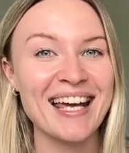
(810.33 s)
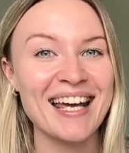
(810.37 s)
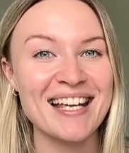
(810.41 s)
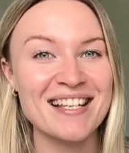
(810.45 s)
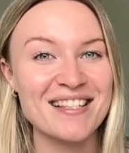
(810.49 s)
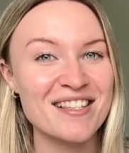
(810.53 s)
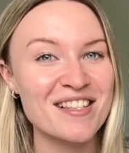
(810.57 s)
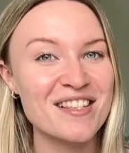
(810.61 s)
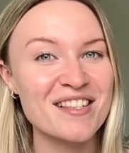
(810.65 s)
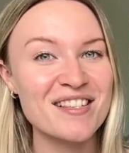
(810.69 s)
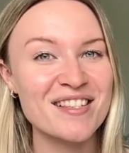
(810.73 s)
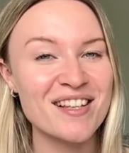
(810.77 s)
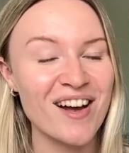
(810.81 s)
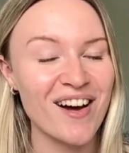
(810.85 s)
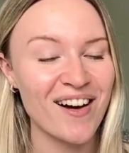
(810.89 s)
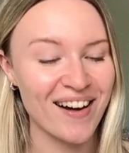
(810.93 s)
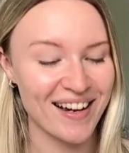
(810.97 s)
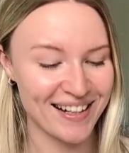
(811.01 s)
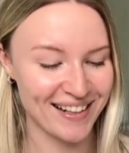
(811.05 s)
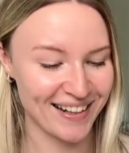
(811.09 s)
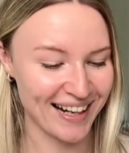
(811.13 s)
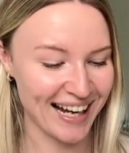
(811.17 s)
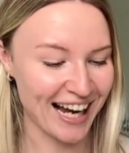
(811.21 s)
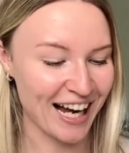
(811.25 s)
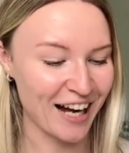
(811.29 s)
it's a
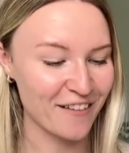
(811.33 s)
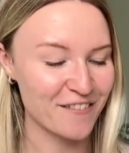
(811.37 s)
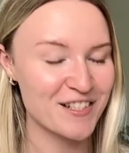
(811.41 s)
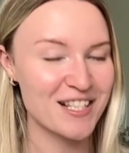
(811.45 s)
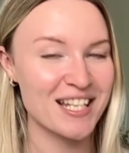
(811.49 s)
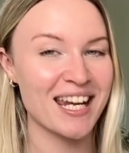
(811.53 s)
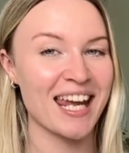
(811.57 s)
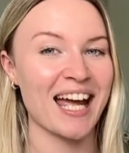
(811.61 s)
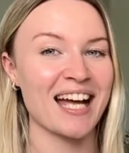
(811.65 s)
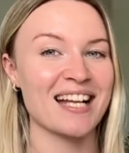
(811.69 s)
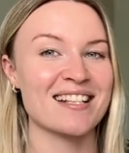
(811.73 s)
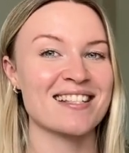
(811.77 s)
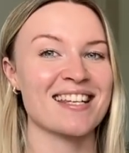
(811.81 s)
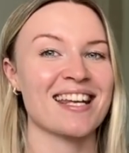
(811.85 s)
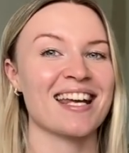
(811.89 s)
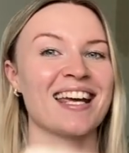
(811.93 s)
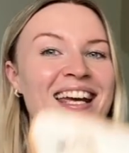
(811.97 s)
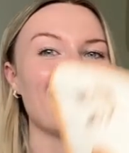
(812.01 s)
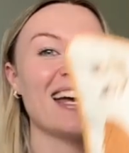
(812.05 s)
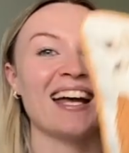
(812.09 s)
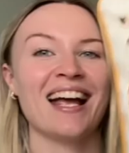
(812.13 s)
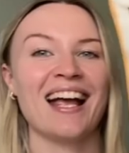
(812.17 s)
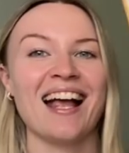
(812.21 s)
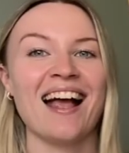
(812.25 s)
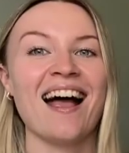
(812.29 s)
sign, I have to get
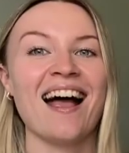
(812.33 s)
it,